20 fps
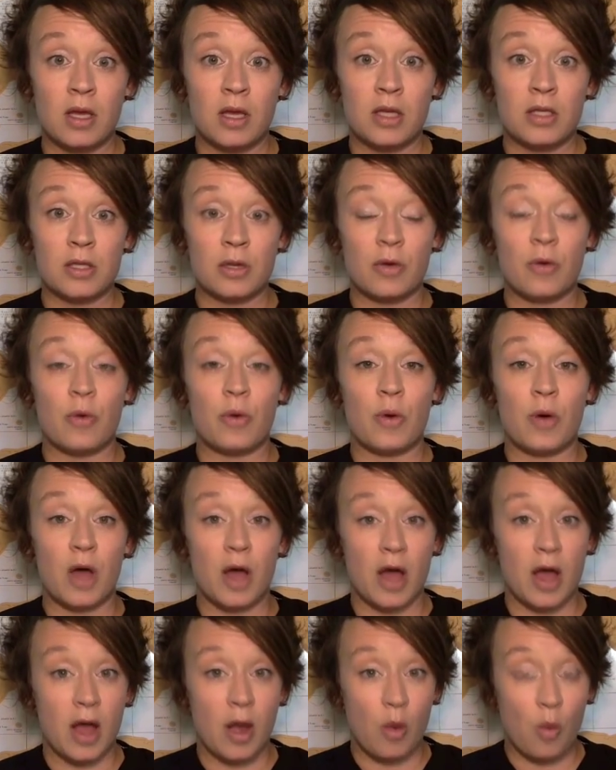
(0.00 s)
So
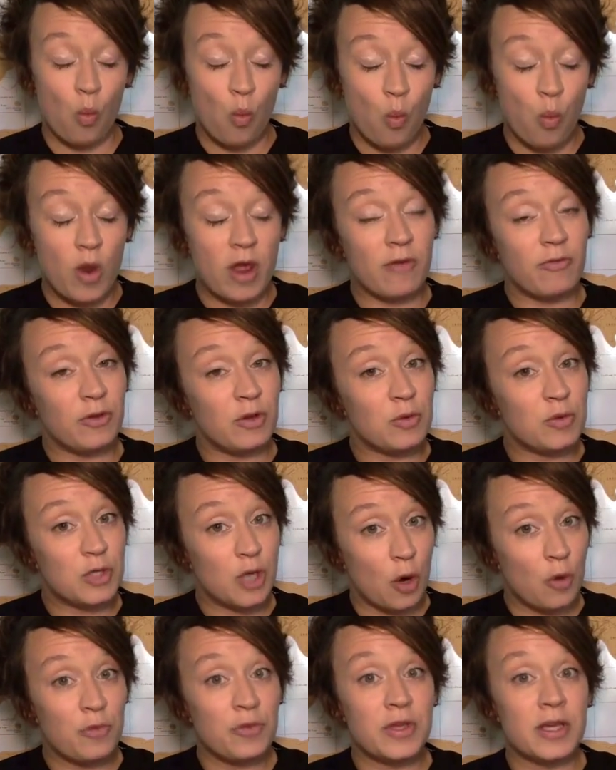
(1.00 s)
if you
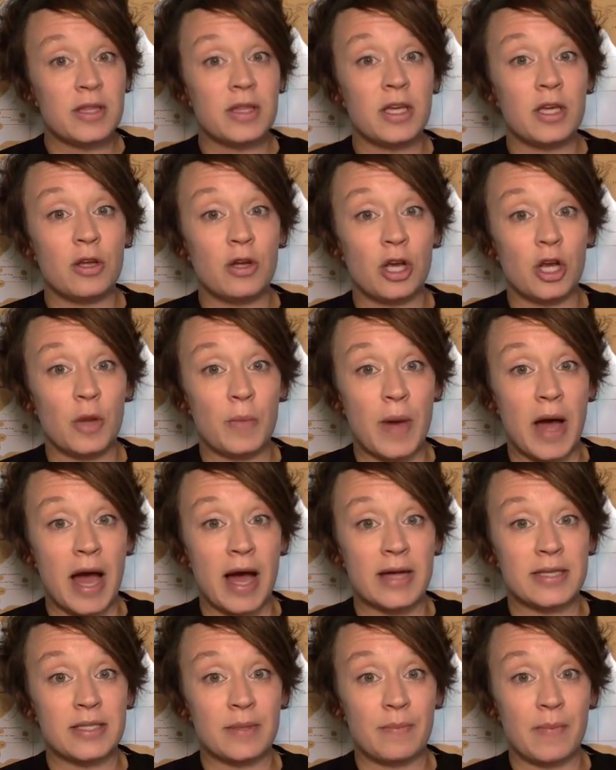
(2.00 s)
don't think that you're going to
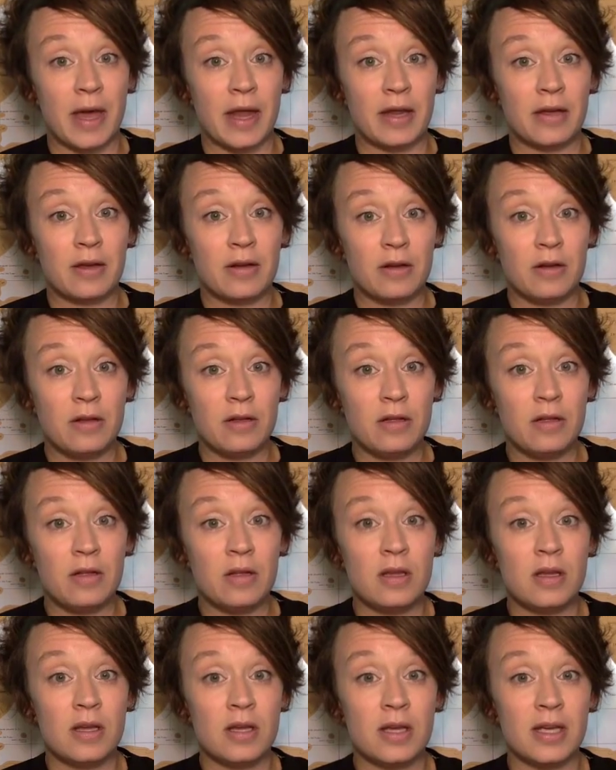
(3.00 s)
pass a medical,
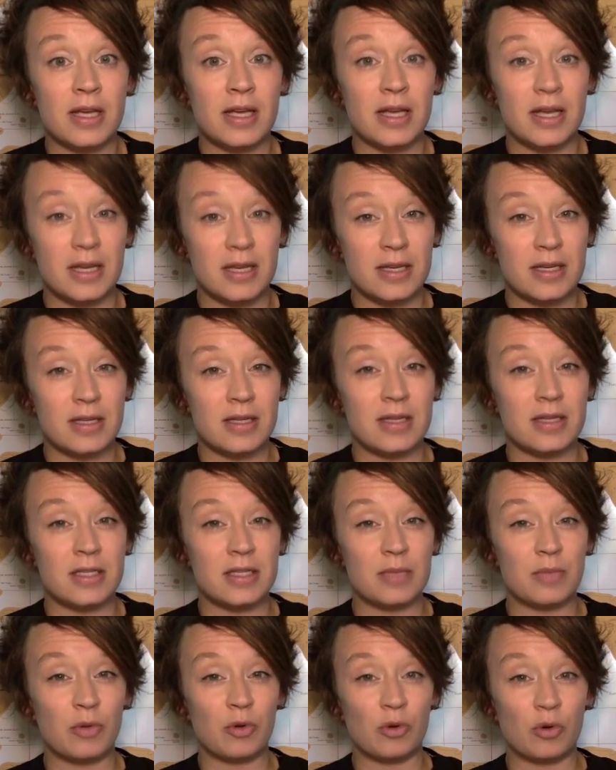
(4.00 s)
it
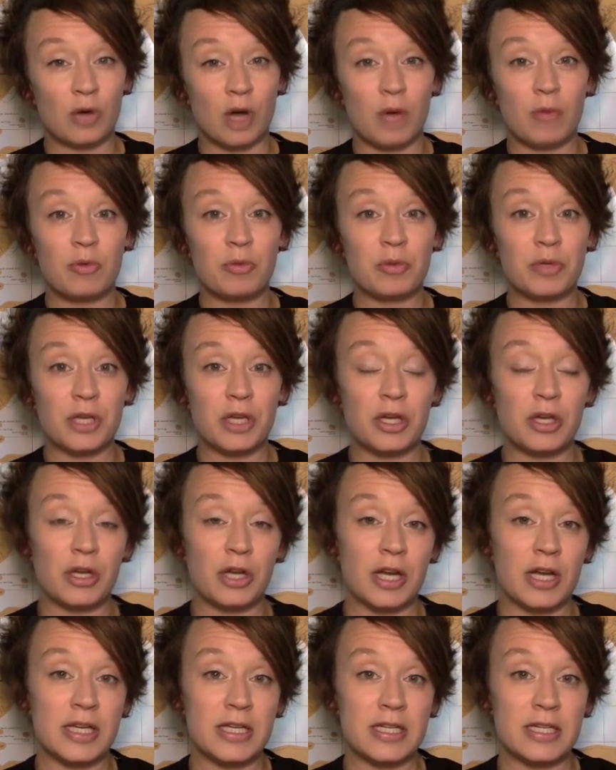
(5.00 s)
is probably a
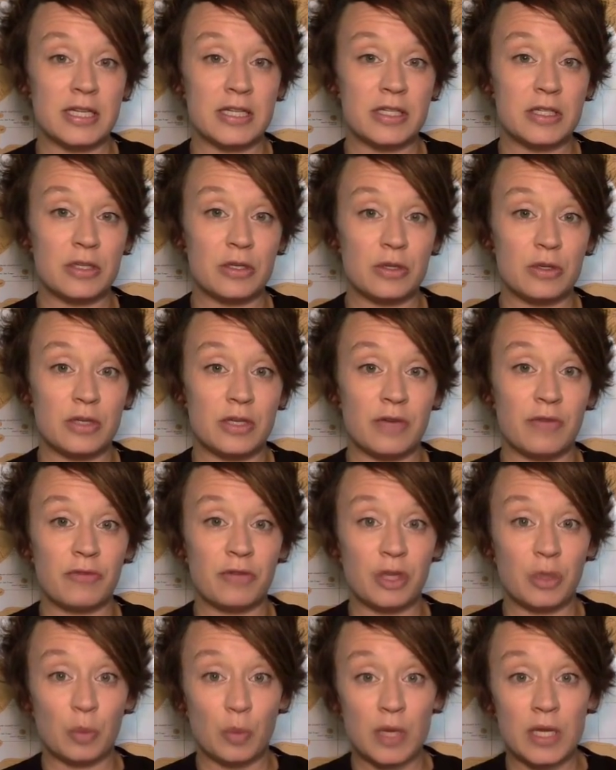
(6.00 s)
good idea to
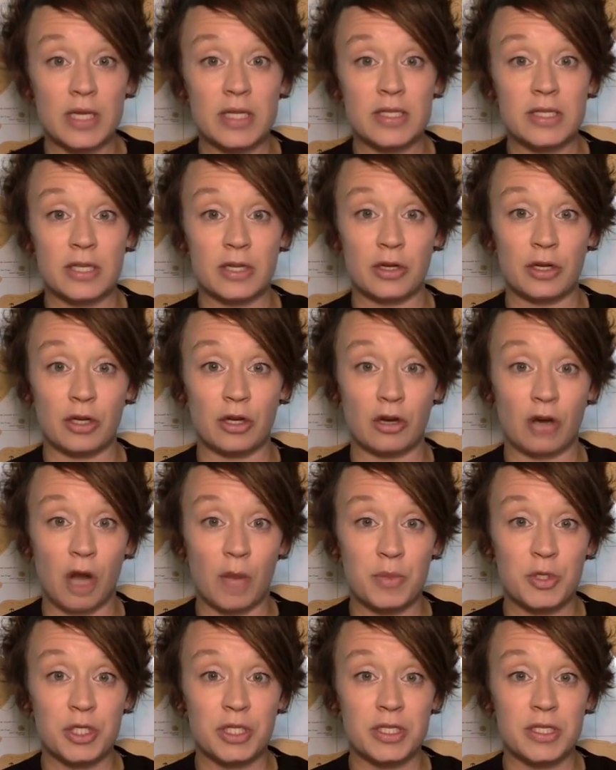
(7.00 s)
definitely reconsider your
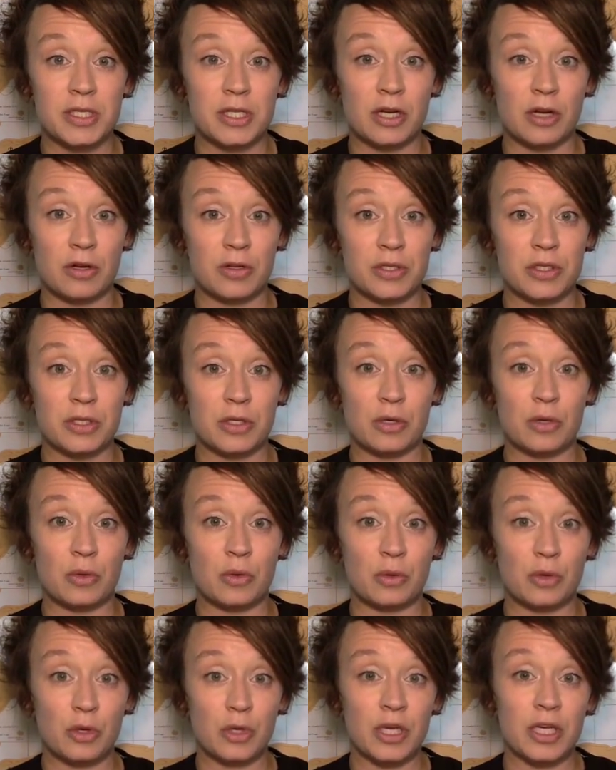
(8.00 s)
options and
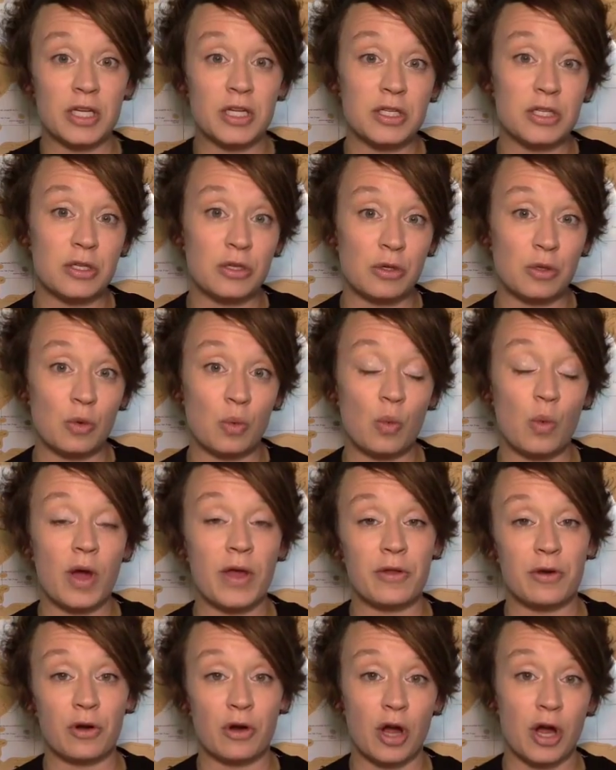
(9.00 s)
also look into
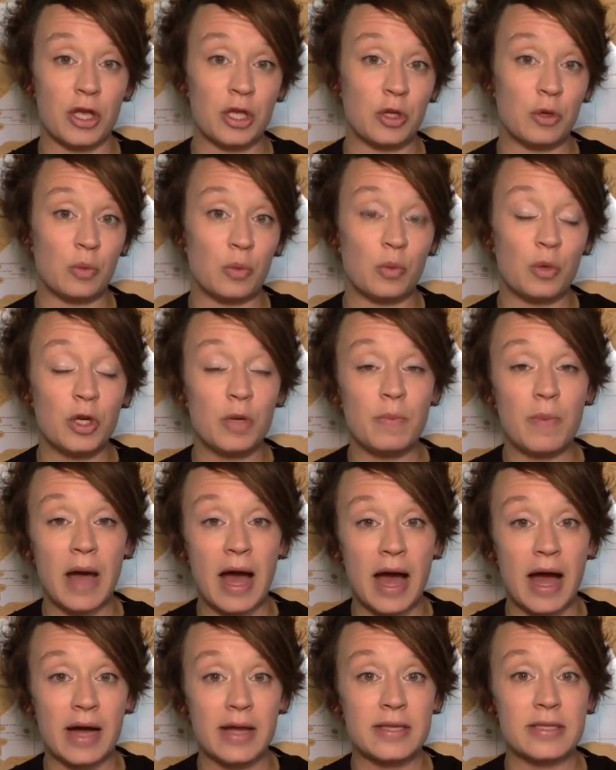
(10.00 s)
whether or not you would
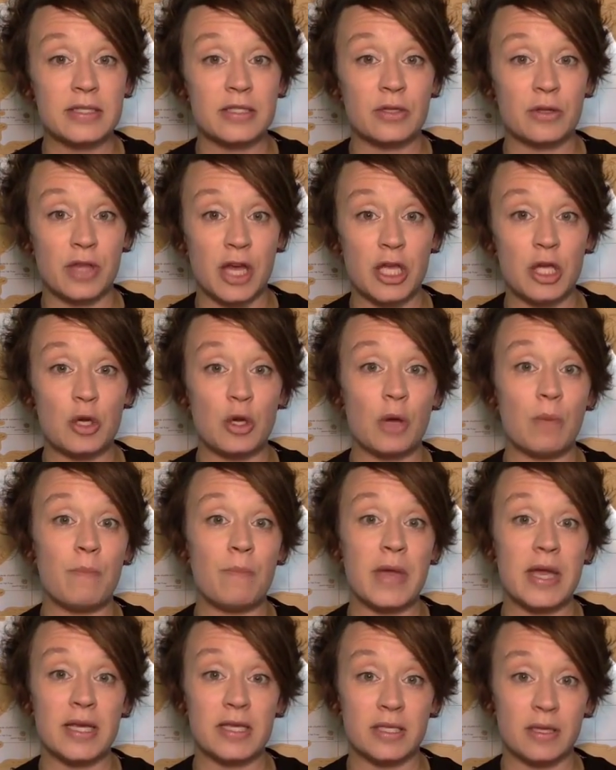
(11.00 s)
pass so that you can
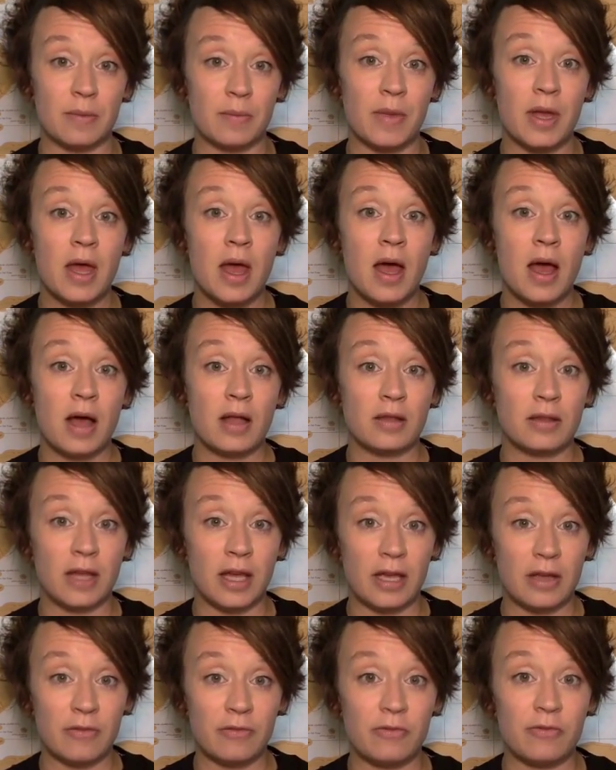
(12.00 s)
make some
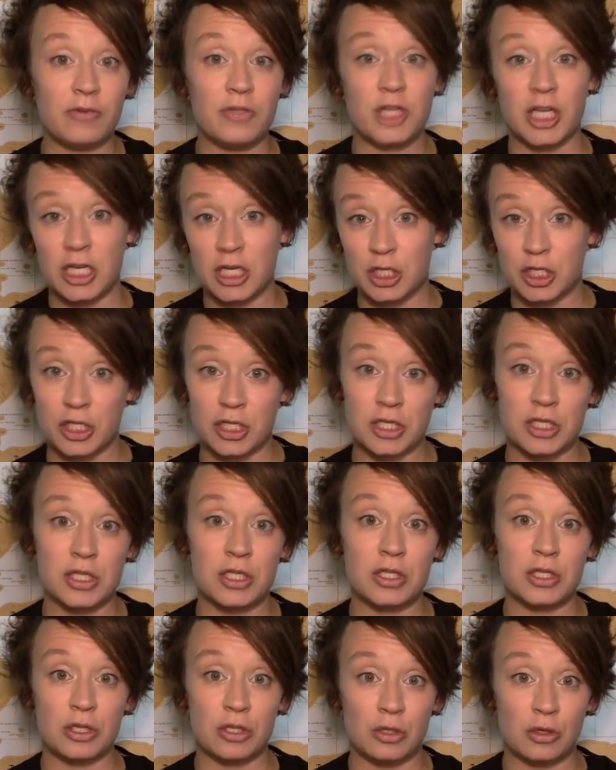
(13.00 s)
life changes
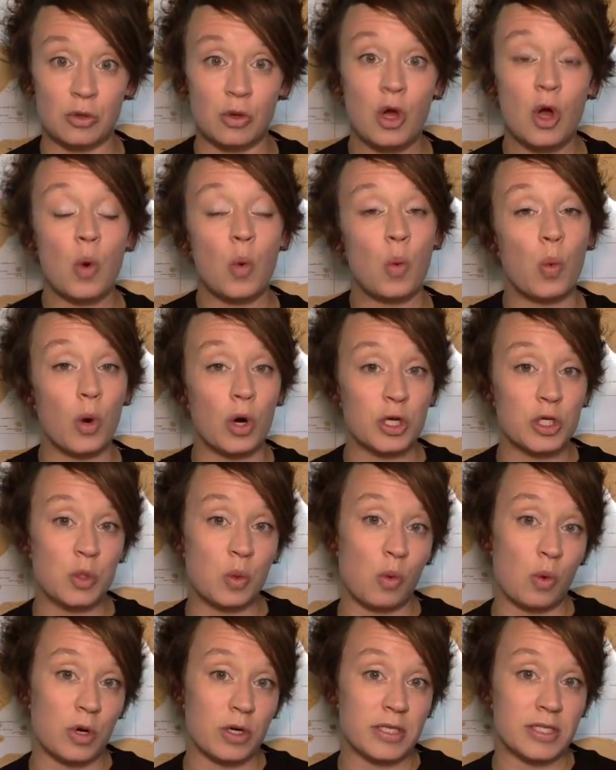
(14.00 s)
to work
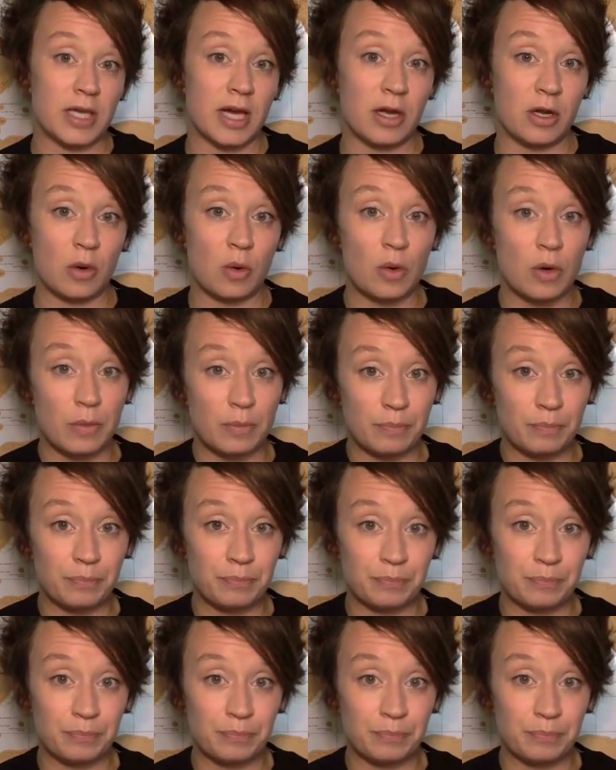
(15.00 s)
towards that goal.